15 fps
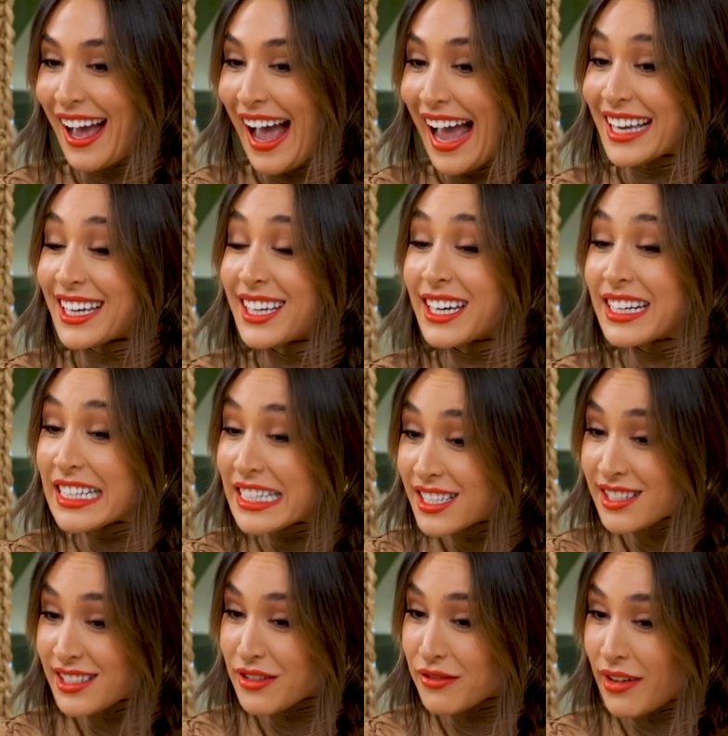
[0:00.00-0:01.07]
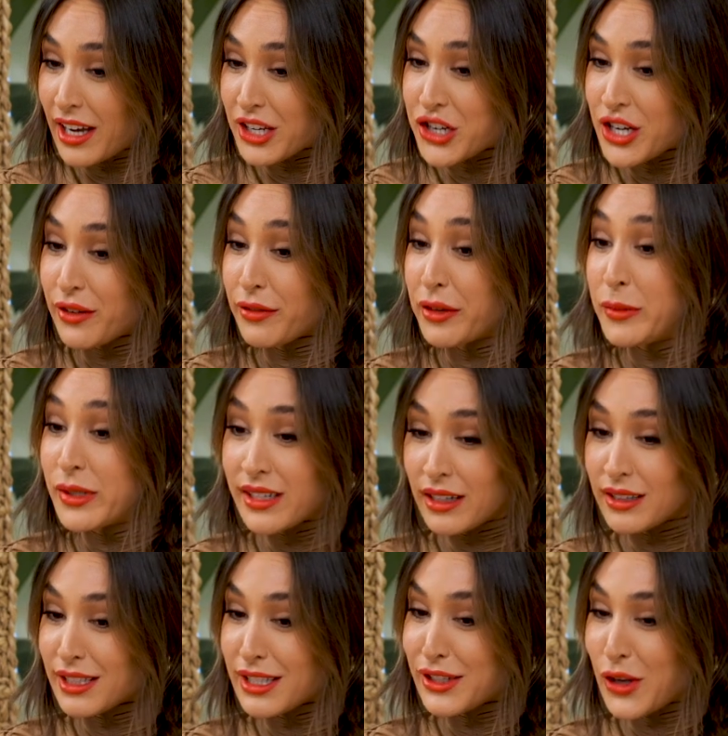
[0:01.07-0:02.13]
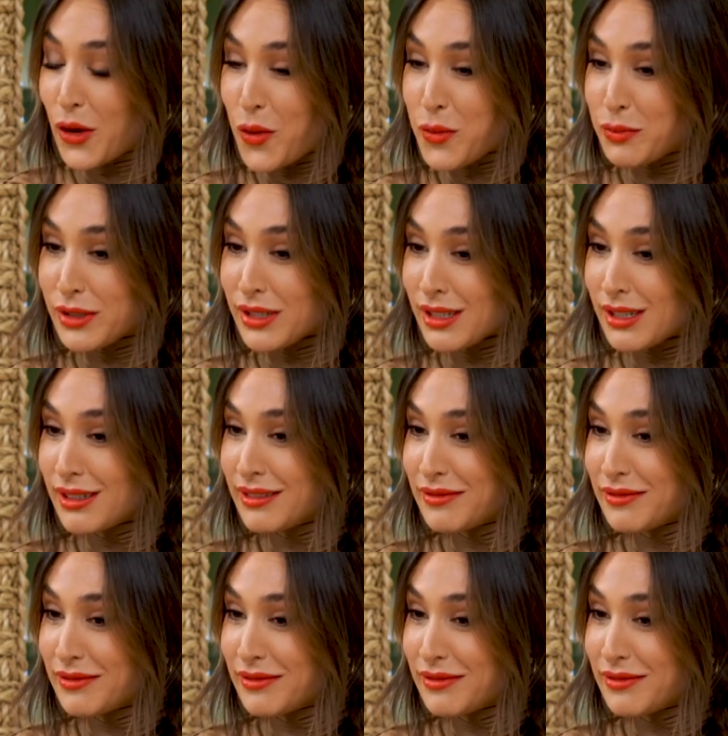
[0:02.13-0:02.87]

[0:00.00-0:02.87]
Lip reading: I can get a yeast infection from scented soaps.